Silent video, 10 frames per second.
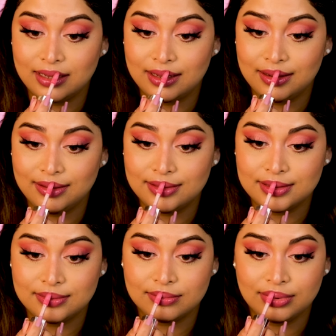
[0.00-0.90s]

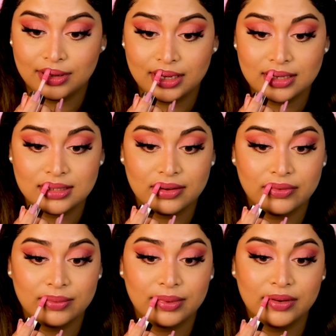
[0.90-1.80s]
Keith's body has
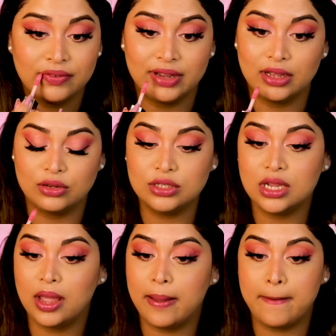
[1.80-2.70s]
never been found.
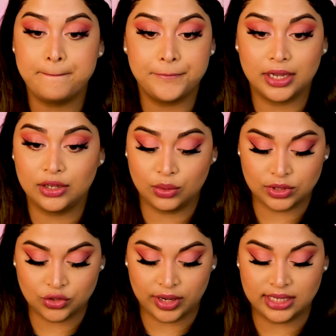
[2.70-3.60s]
But you know
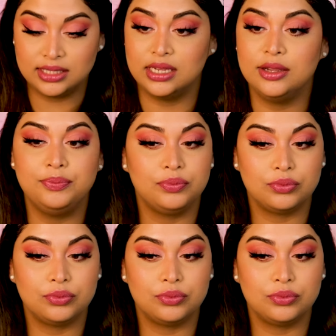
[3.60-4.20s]
what's crazy?